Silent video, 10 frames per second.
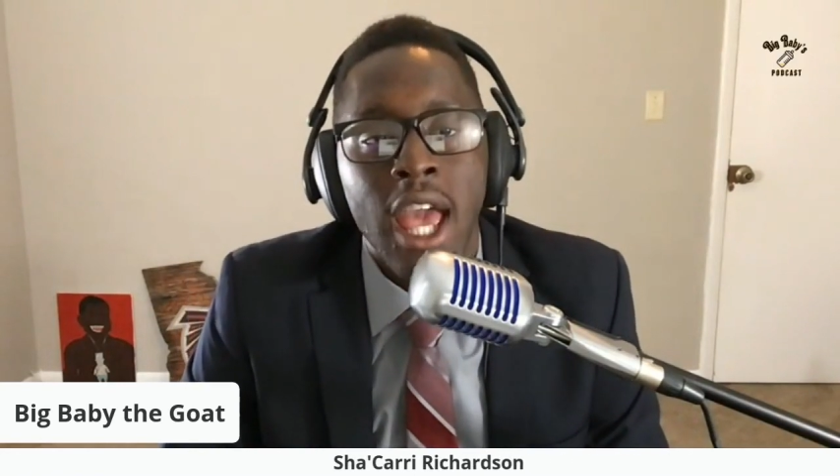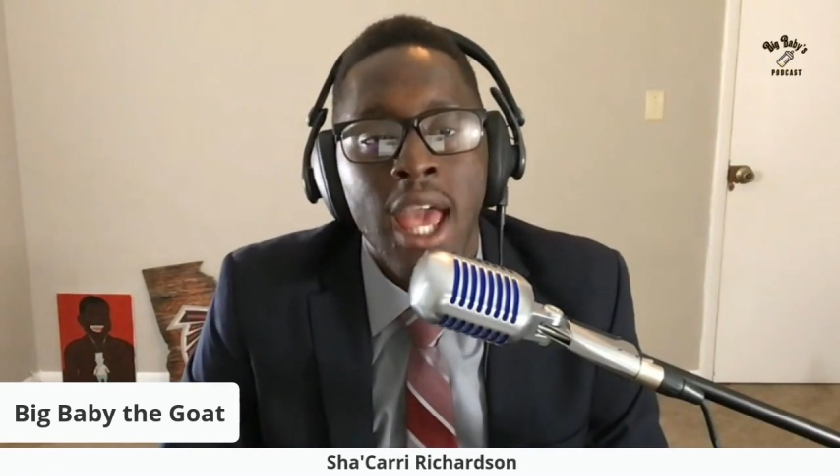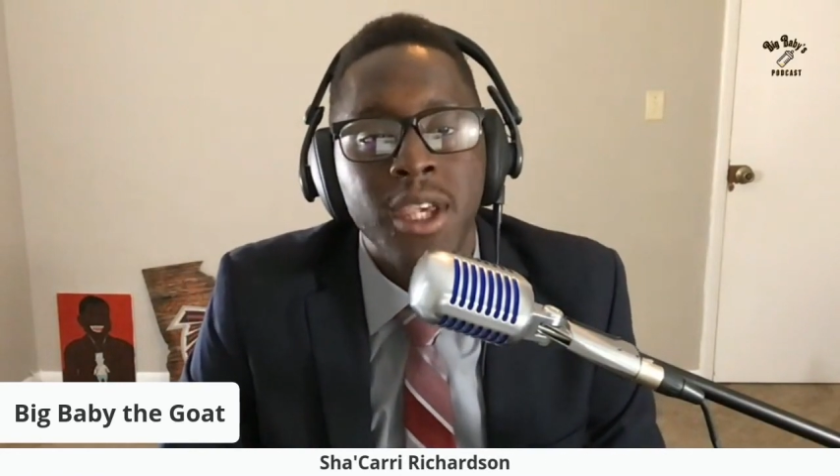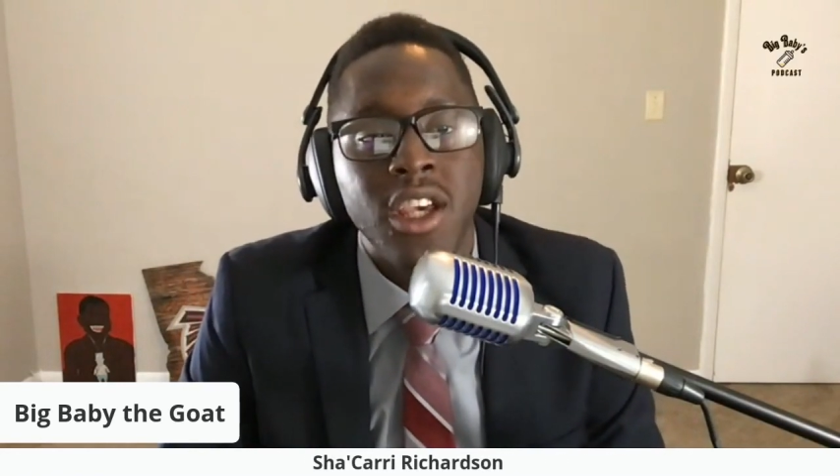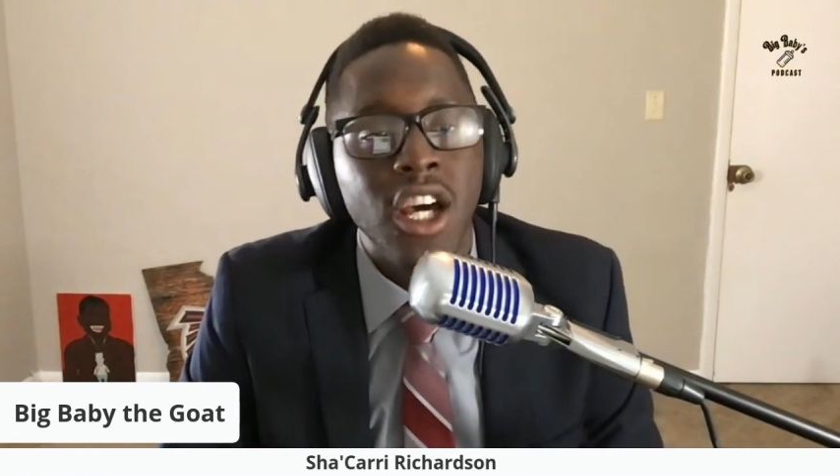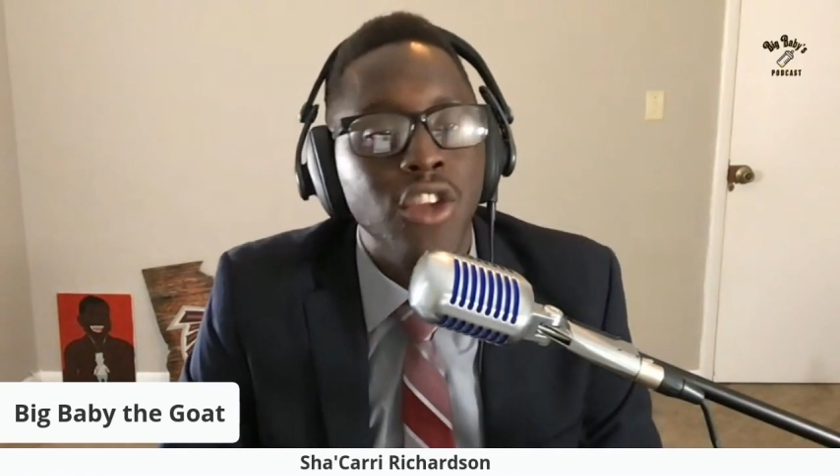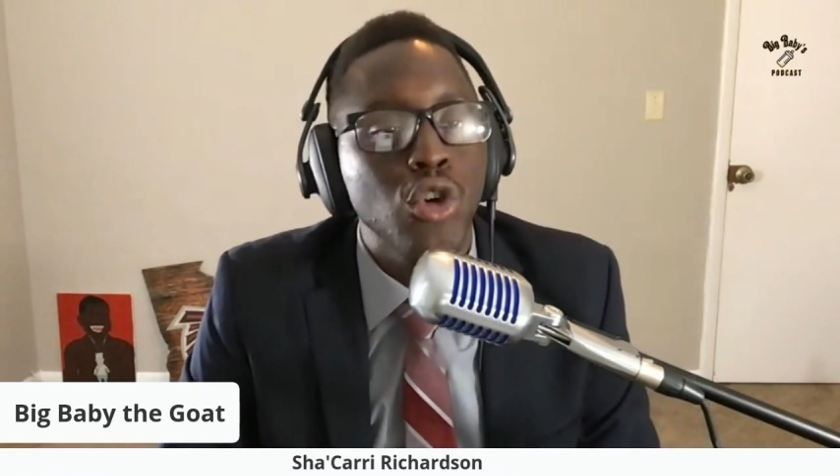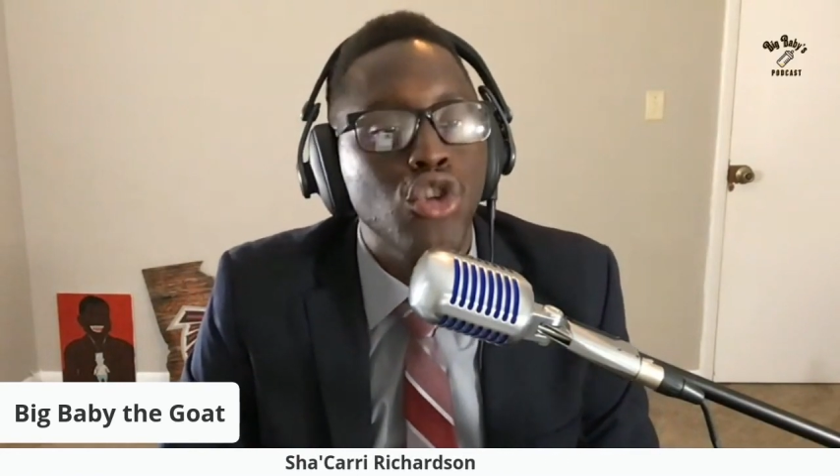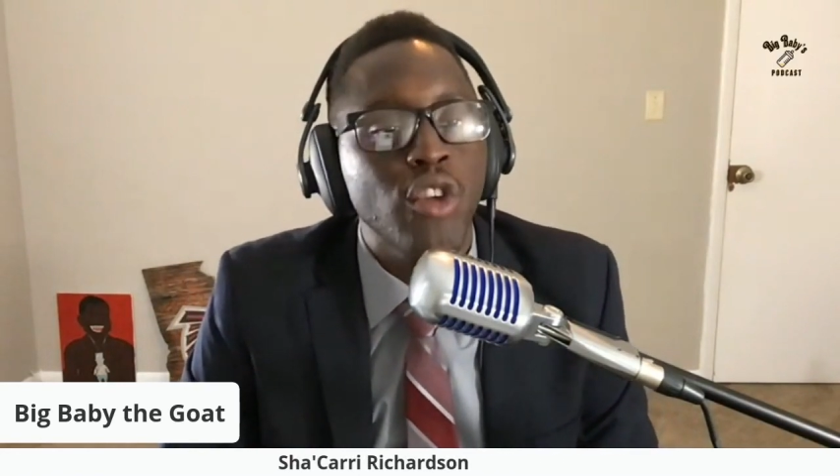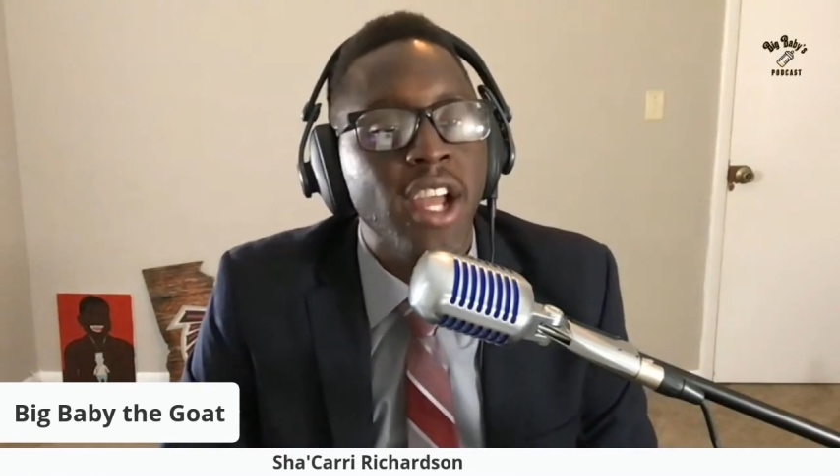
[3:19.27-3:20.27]
and because
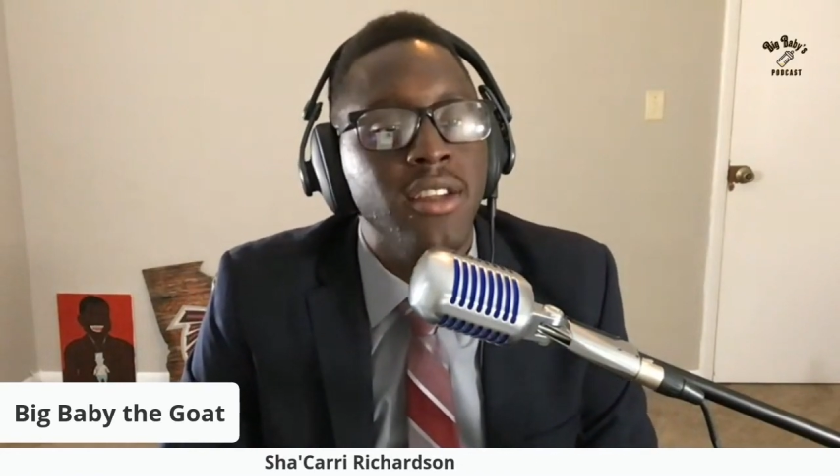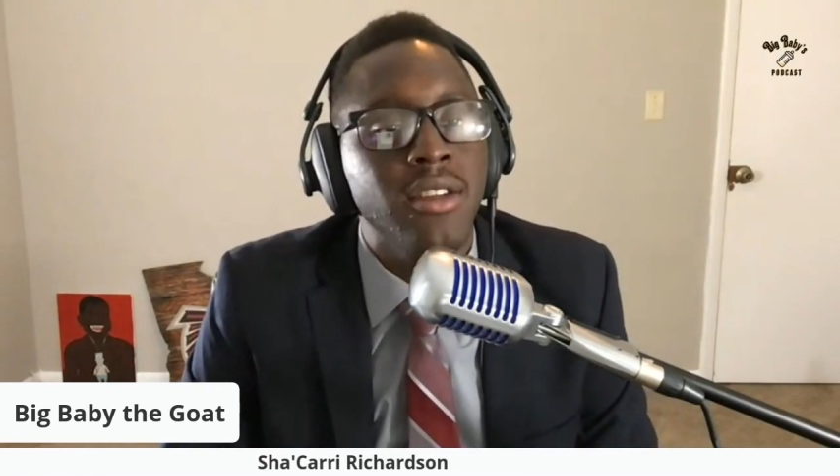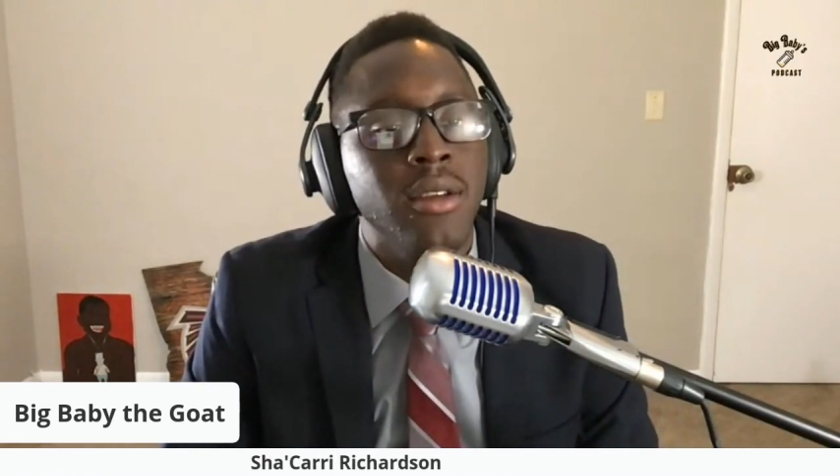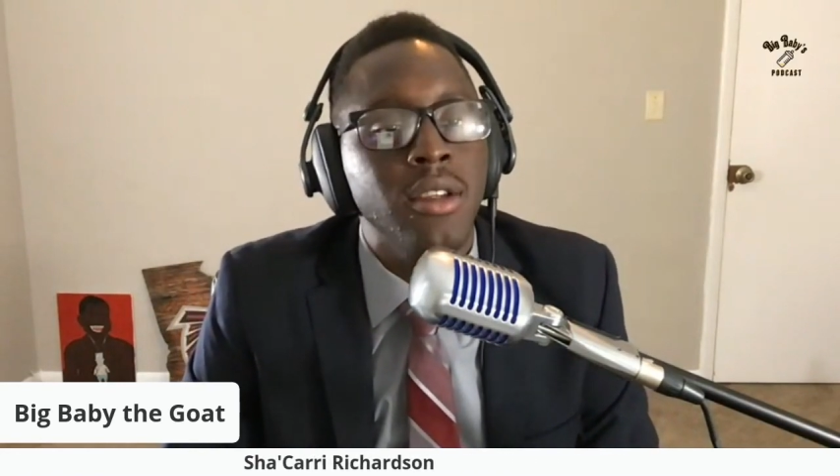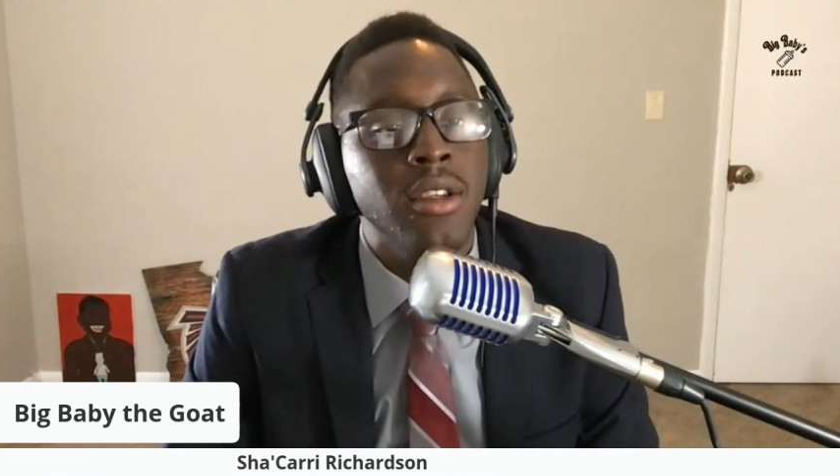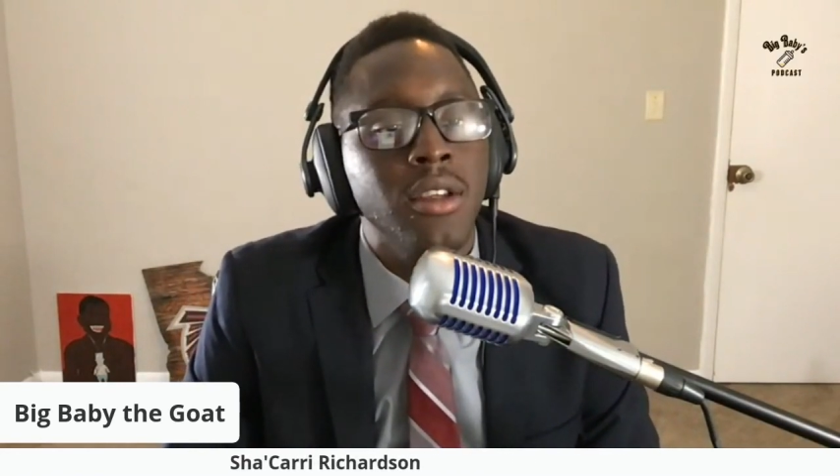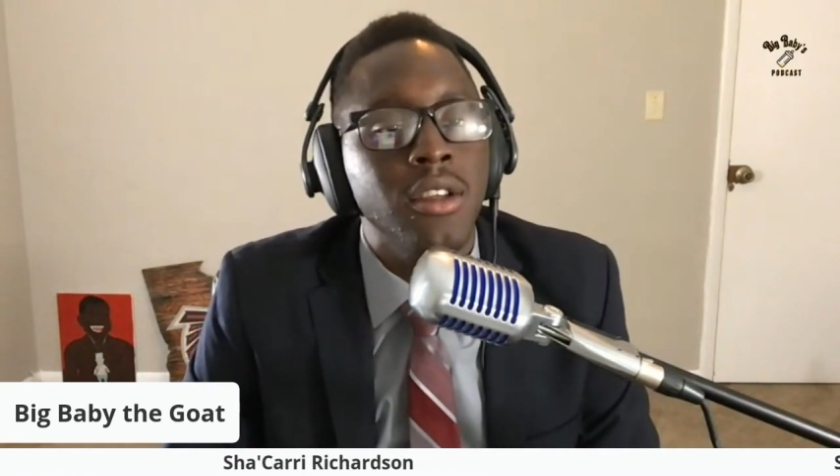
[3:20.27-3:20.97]
you attracted eh,